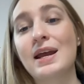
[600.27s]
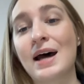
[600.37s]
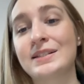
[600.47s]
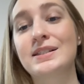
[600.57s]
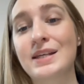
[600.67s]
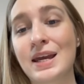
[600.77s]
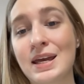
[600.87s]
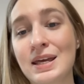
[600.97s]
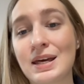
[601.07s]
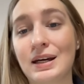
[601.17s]
I
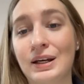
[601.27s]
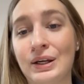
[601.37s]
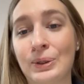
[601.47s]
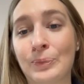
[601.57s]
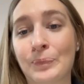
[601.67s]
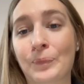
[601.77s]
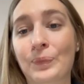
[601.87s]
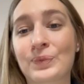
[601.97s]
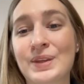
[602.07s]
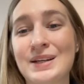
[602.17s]
say
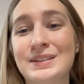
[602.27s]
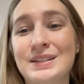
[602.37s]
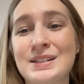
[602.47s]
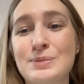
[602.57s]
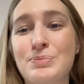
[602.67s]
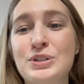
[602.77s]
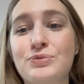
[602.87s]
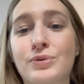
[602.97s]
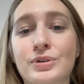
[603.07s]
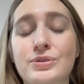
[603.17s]
that these
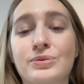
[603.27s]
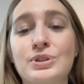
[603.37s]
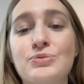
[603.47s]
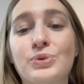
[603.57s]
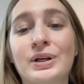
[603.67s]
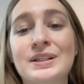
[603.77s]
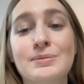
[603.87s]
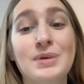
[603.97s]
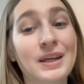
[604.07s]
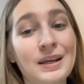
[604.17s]
pitchforks only work at
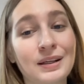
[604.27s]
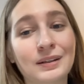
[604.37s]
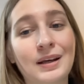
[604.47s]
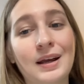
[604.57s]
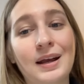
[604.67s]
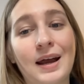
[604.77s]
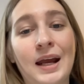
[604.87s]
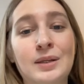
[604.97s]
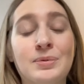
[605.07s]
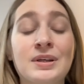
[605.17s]
the beginning,
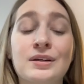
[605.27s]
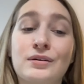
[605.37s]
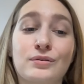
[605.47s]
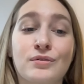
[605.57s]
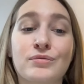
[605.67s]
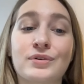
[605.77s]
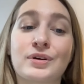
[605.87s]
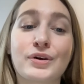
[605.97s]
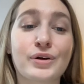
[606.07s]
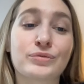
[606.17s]
at the beginning of
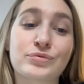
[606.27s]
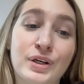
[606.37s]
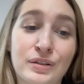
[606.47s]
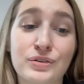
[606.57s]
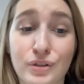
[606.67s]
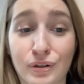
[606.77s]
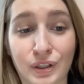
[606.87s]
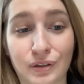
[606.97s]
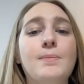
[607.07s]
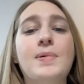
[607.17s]
the trading
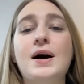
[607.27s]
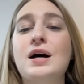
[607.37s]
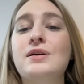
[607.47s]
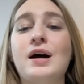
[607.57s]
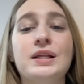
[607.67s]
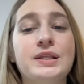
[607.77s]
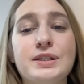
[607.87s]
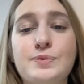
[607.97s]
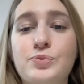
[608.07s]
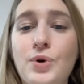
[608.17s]
journey. But at
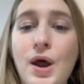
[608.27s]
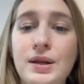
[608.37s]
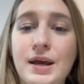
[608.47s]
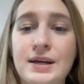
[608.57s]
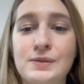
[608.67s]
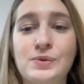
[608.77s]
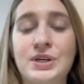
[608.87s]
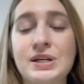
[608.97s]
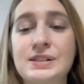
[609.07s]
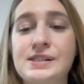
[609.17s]
this point, as we
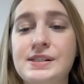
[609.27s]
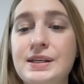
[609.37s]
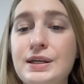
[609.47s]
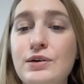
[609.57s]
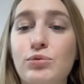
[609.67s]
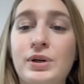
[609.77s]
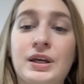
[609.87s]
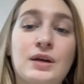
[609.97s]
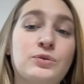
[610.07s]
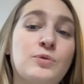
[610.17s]
can see, we
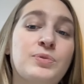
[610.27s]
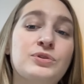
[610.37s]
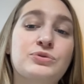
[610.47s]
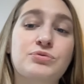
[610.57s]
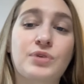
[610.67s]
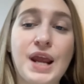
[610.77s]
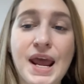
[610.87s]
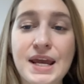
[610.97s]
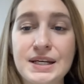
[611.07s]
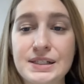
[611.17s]
can open
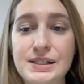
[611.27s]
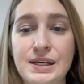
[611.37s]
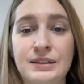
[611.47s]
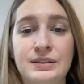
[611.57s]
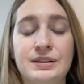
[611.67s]
trades, and